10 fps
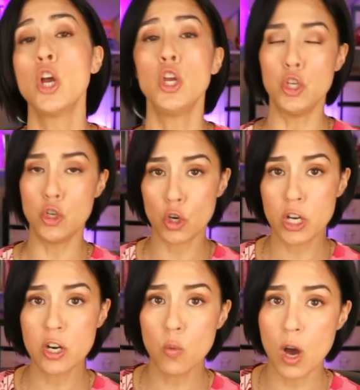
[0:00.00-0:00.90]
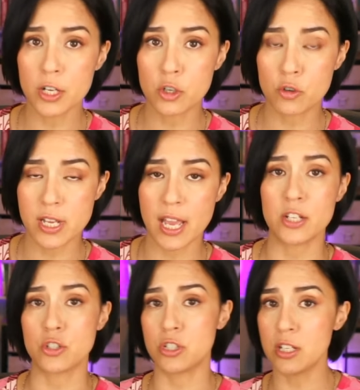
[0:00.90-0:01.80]
you're going to want to create
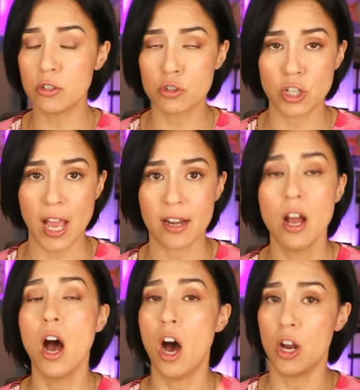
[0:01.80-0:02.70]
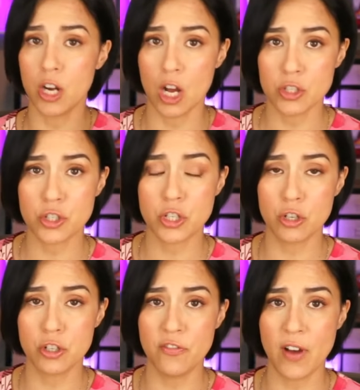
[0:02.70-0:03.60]
a signal chat on an
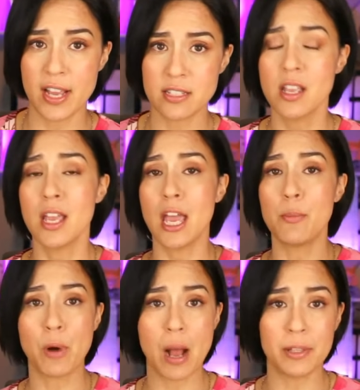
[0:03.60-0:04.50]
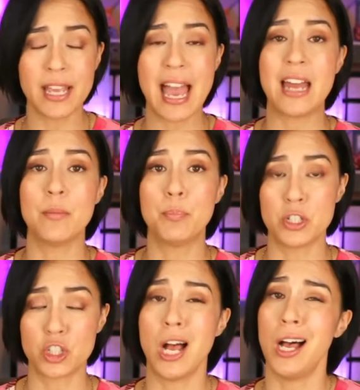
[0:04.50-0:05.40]
unsecured device and probably add a
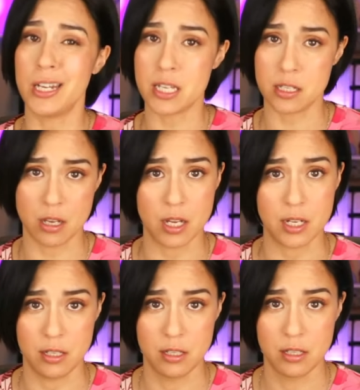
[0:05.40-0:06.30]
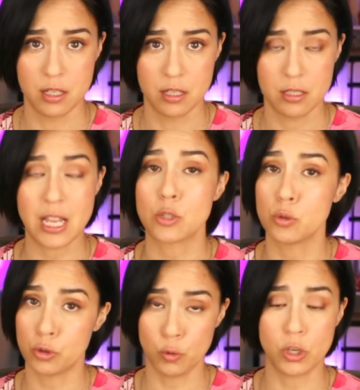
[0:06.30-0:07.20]
bunch of honeys on it. That's
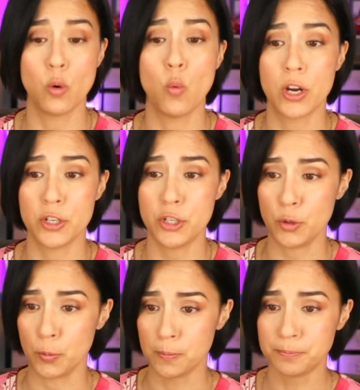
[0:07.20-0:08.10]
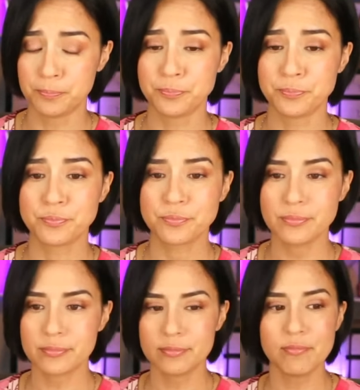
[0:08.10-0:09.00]
what you're going to want to do.
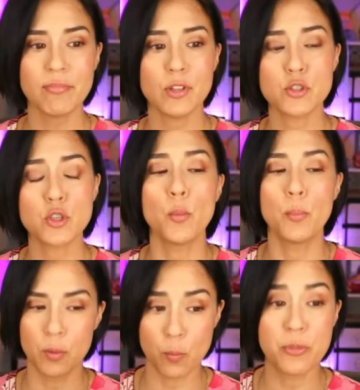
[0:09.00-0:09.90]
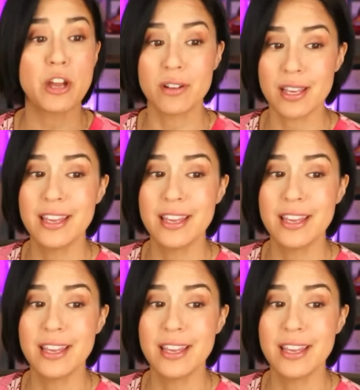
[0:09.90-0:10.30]
So, but there,